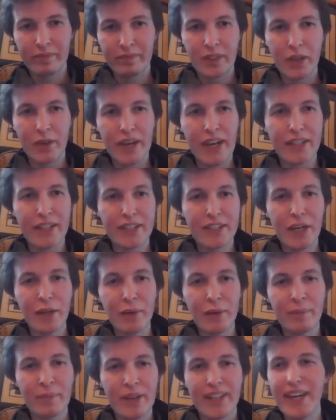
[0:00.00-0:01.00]
Okay, so
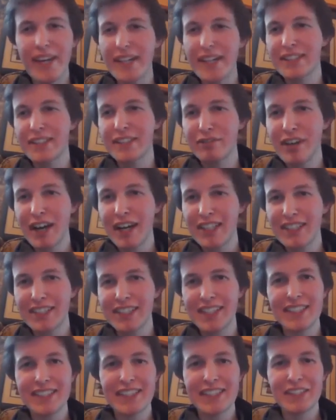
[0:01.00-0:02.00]
yes, Diffrax,
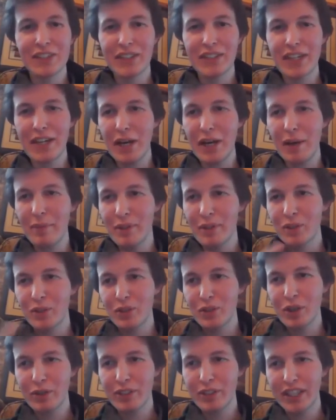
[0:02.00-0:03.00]
it exists on GitHub.
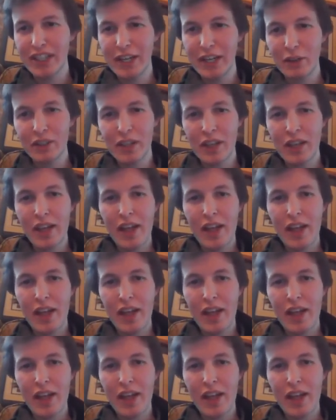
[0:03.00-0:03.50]
Do go and check it out.